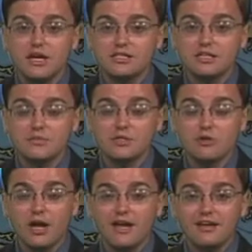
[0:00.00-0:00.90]
It's going to be
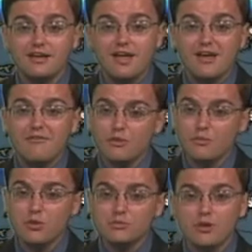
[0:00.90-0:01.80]
dry for the
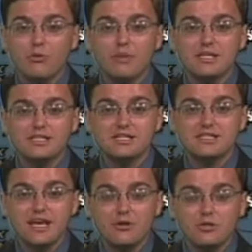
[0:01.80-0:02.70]
most part. We might see a
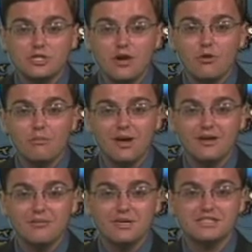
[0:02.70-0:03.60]
scattered shower,
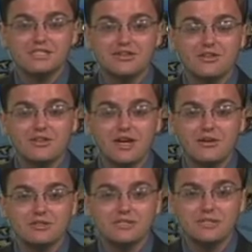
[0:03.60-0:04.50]
but a mix of sun and
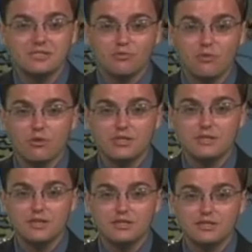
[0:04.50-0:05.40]
clouds is what we're
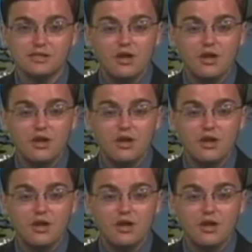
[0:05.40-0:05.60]
expecting.